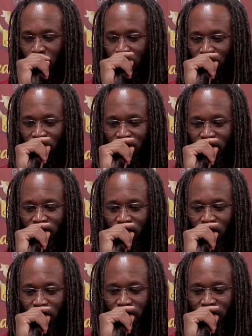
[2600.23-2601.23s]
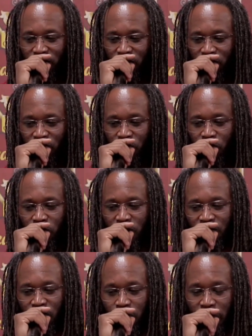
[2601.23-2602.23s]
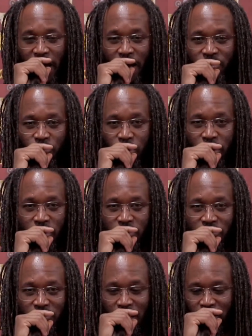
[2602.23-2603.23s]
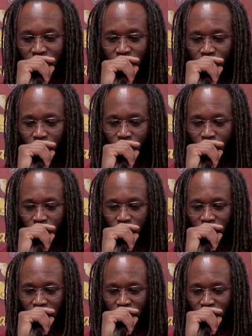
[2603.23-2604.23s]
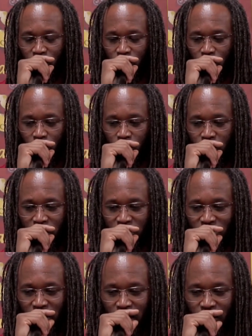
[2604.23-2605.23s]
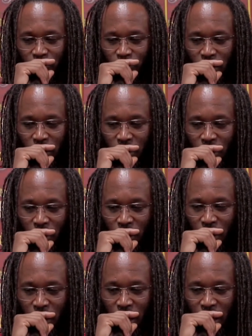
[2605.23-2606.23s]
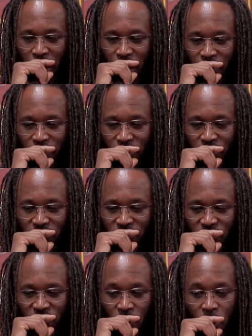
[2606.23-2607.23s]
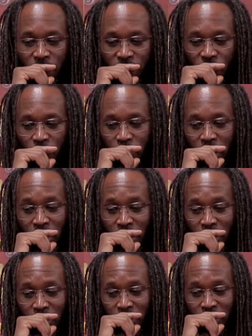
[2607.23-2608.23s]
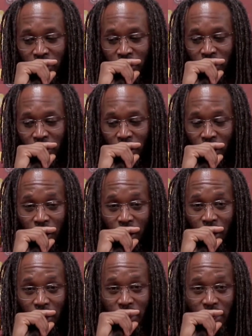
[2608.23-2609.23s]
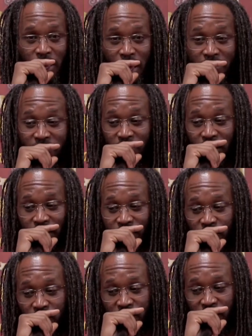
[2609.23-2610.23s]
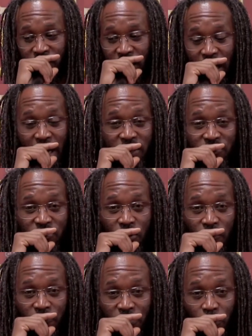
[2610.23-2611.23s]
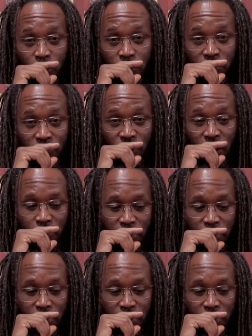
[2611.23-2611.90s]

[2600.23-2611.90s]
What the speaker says: So these are two different pathways that you can take, right? And the slothful man, he has to get through this hedge of thorns, right?